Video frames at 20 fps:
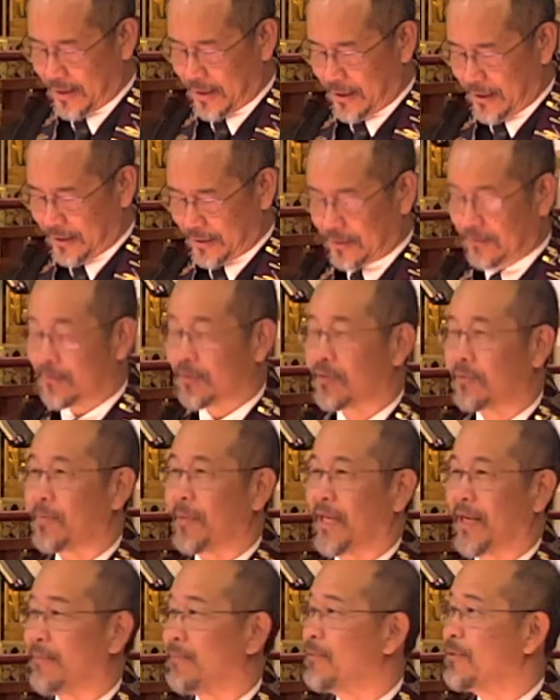some
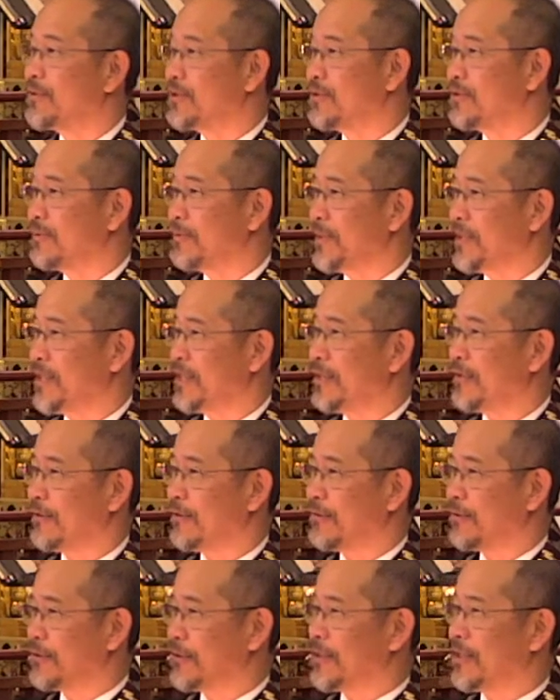spam musubi,
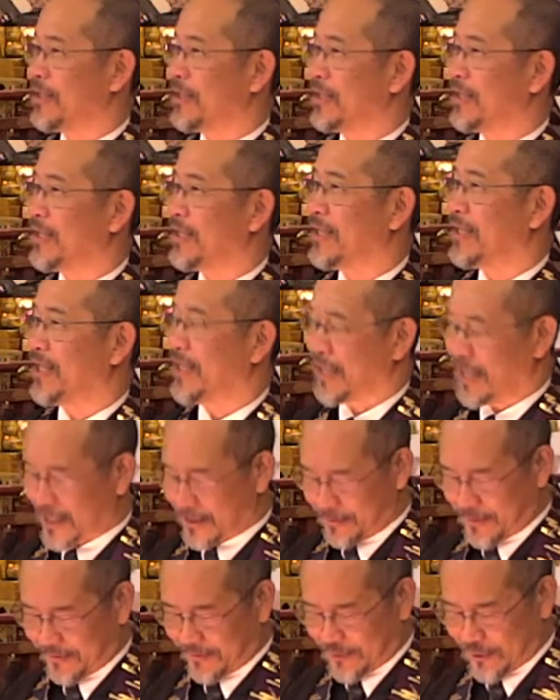or a
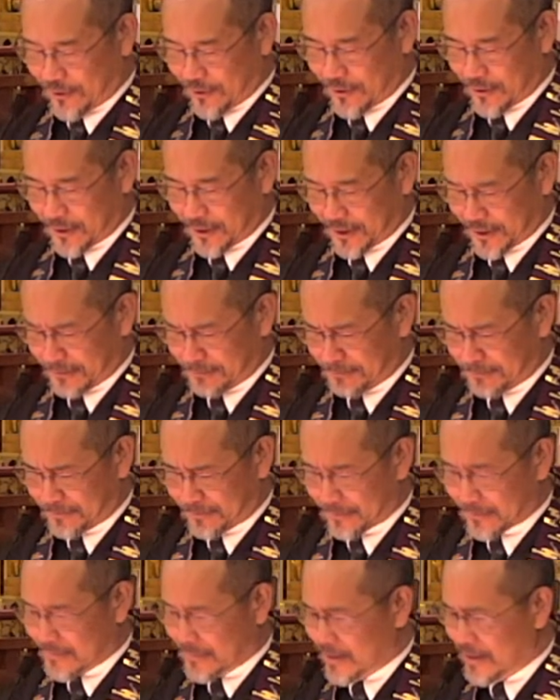cup of noodles.
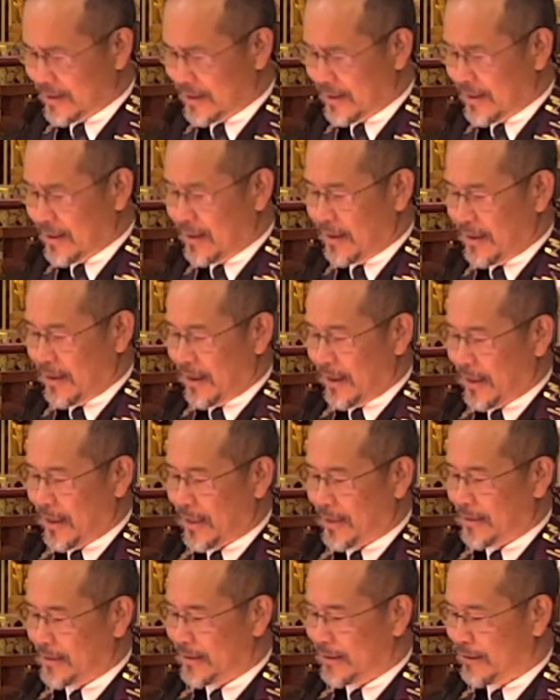
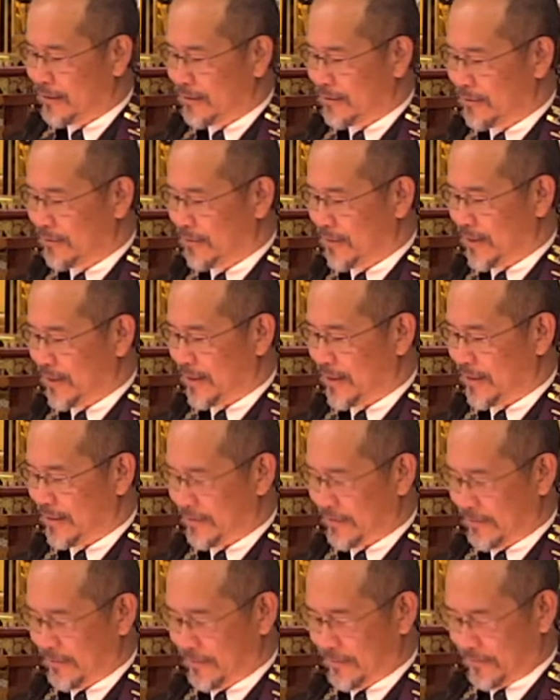You
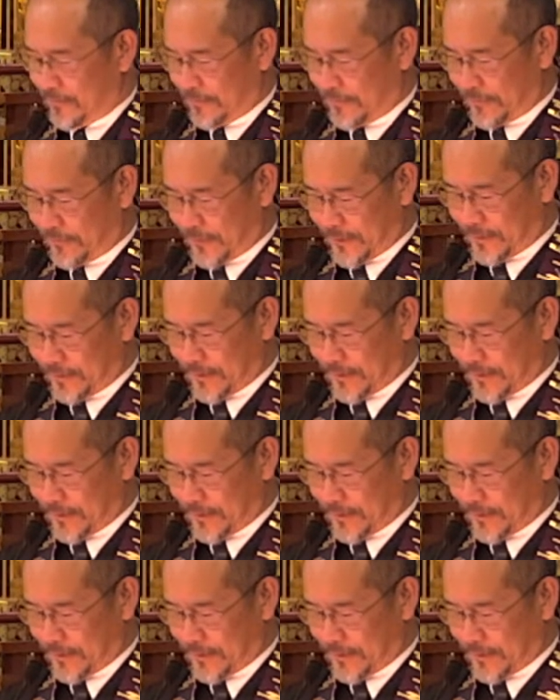know, from